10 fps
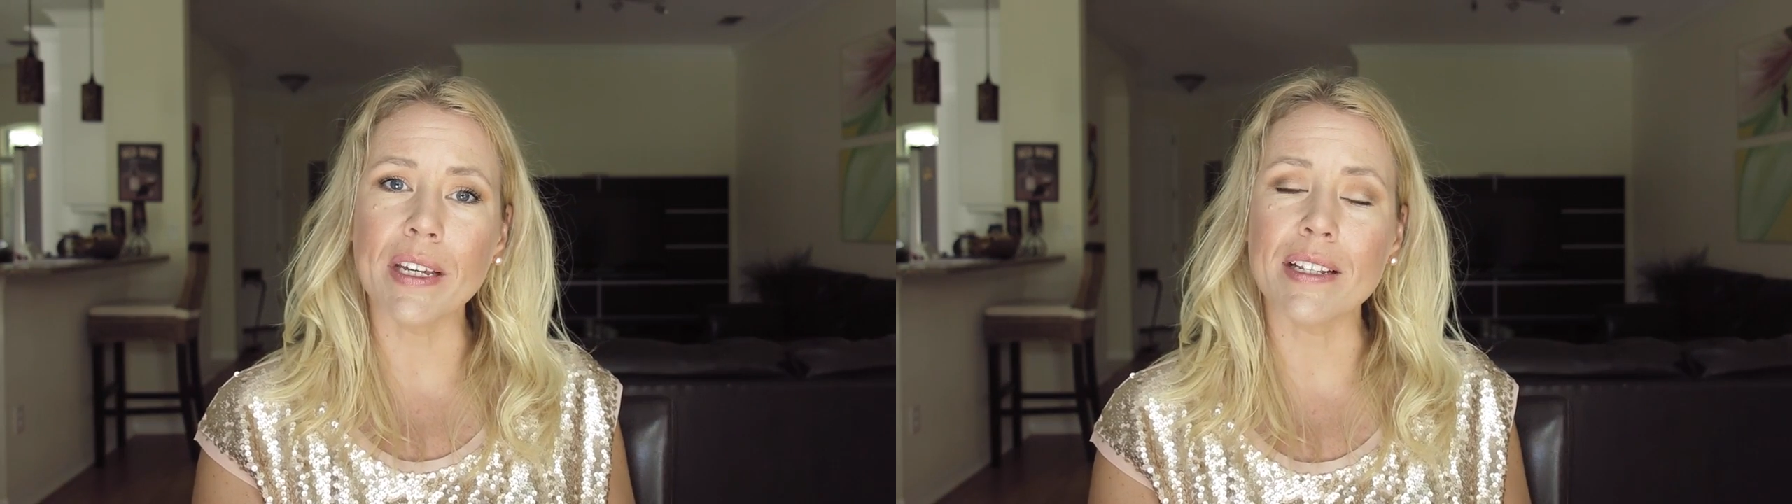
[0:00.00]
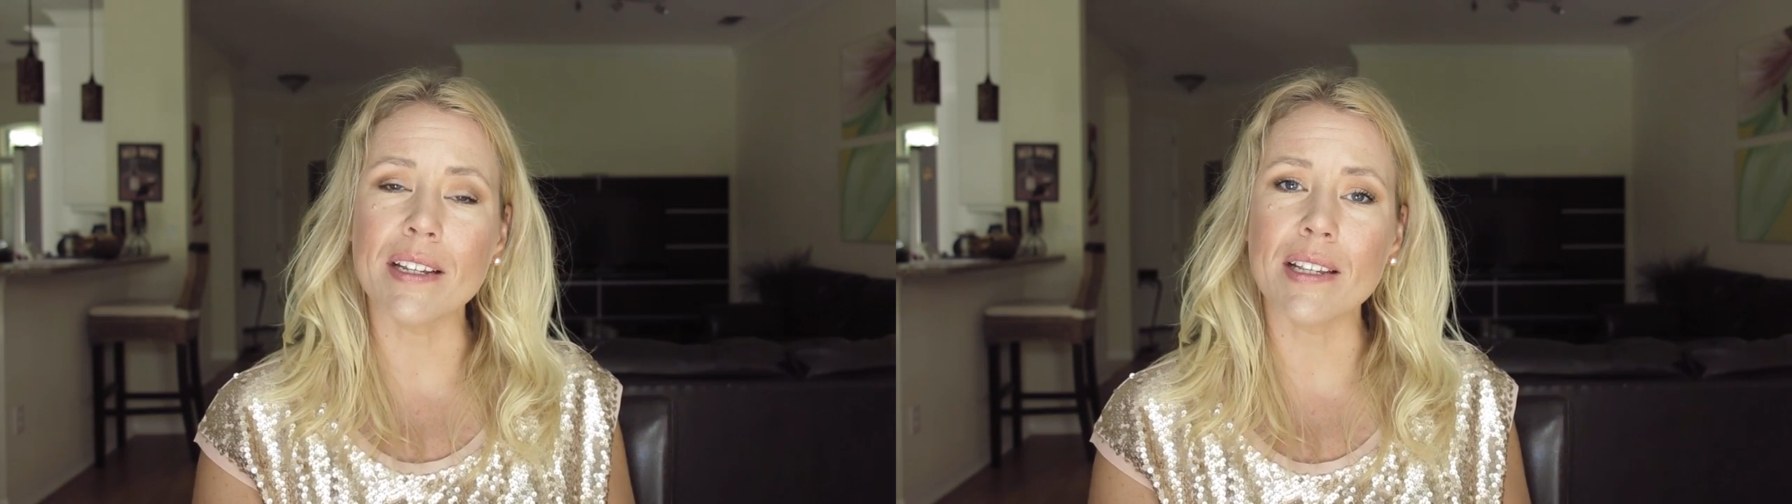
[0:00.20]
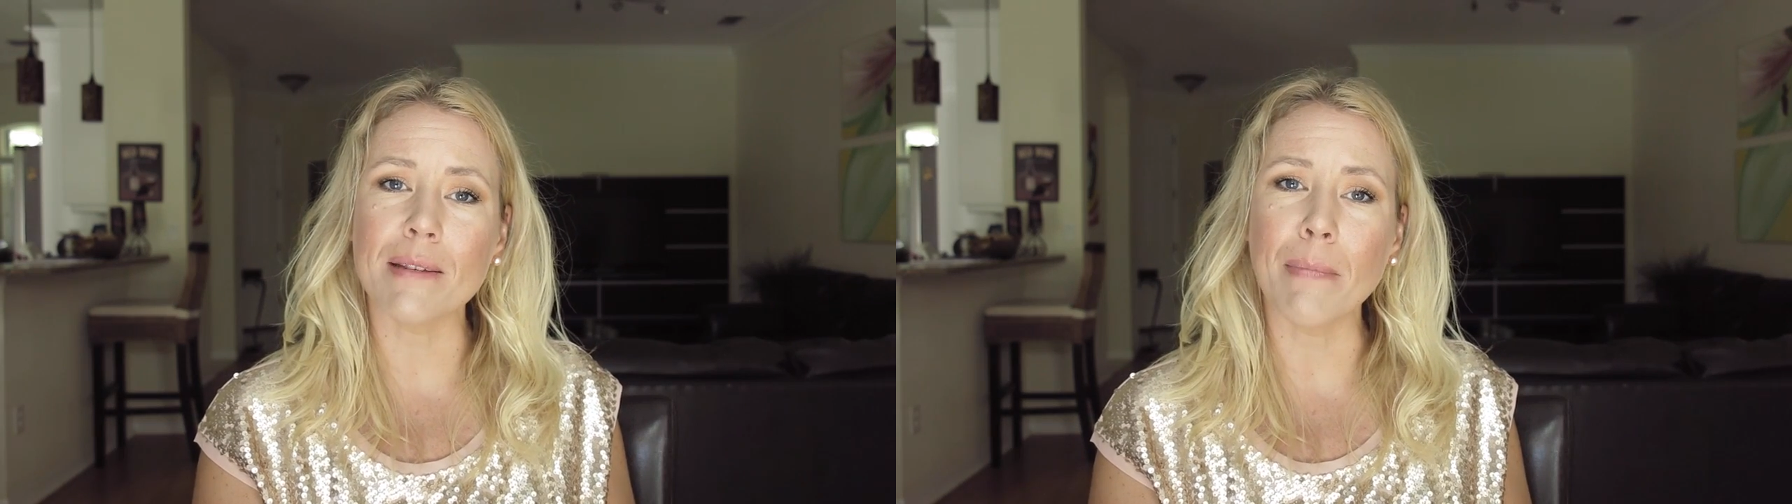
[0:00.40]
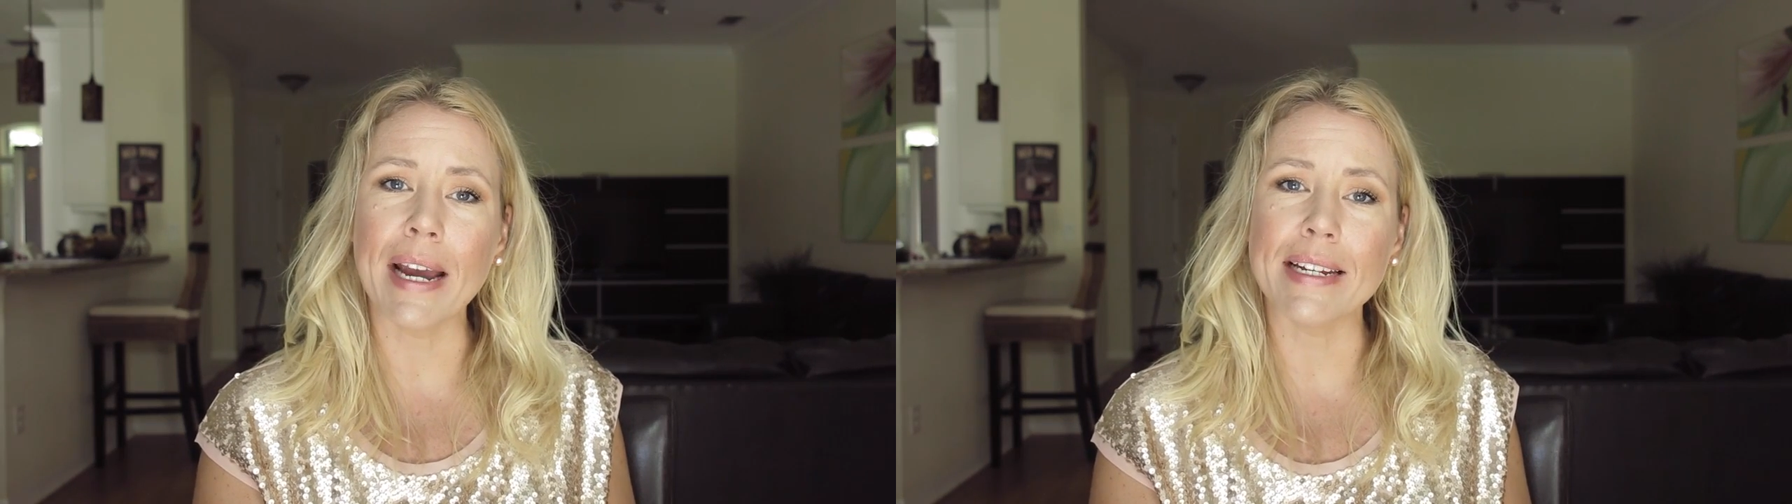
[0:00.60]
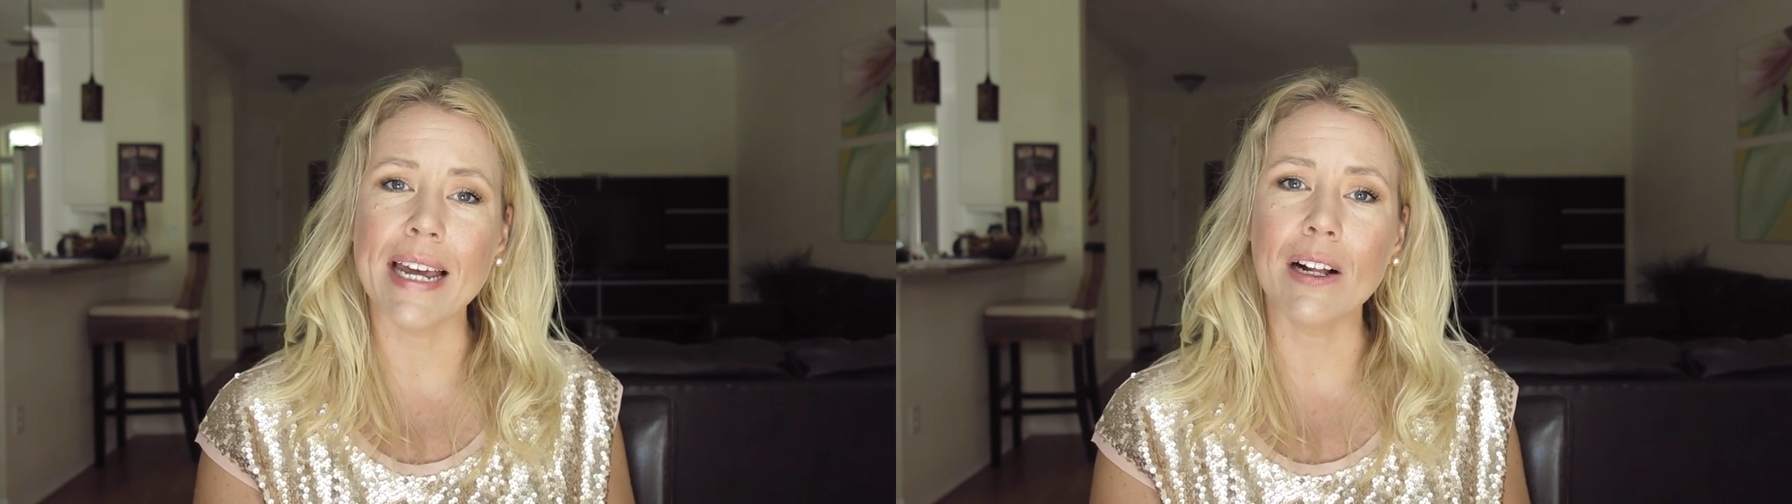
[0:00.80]
that this
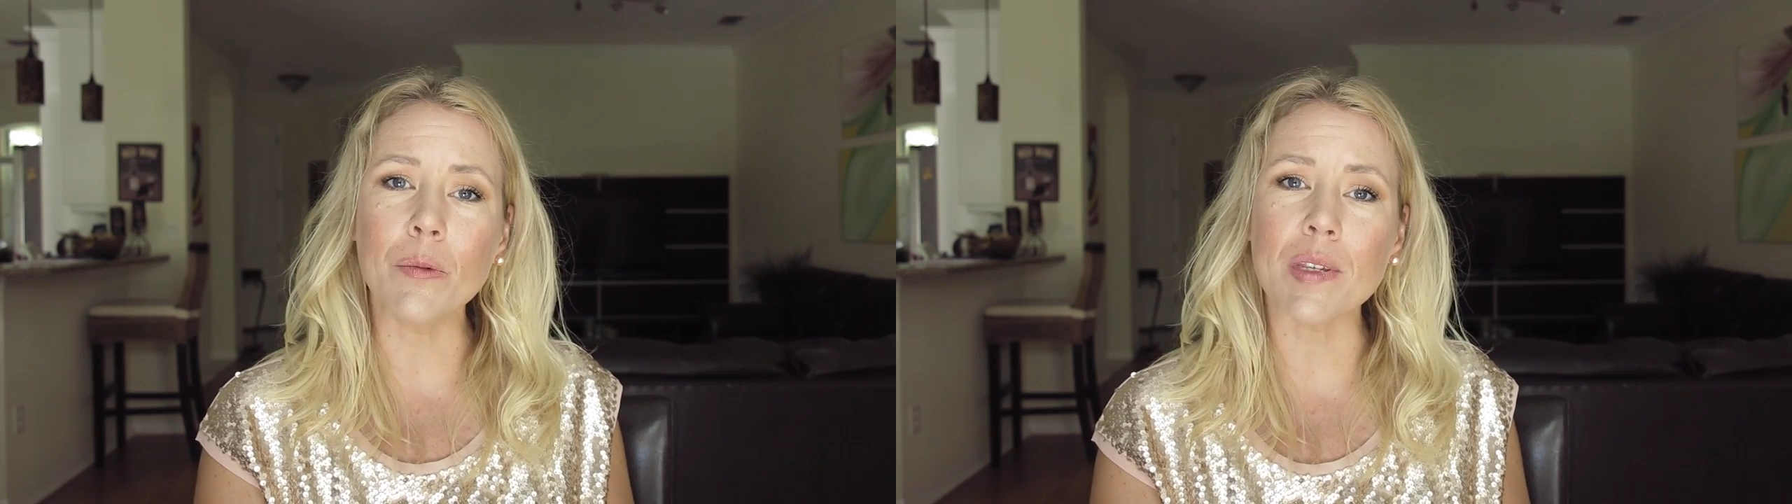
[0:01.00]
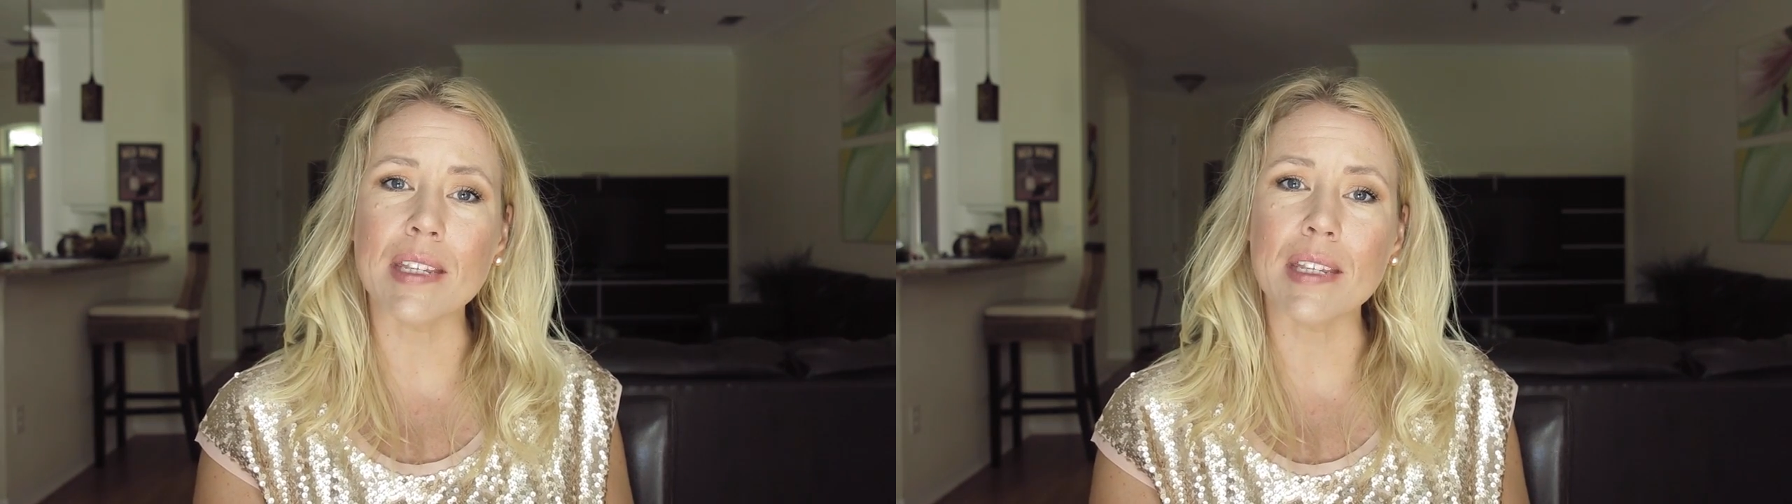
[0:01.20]
might help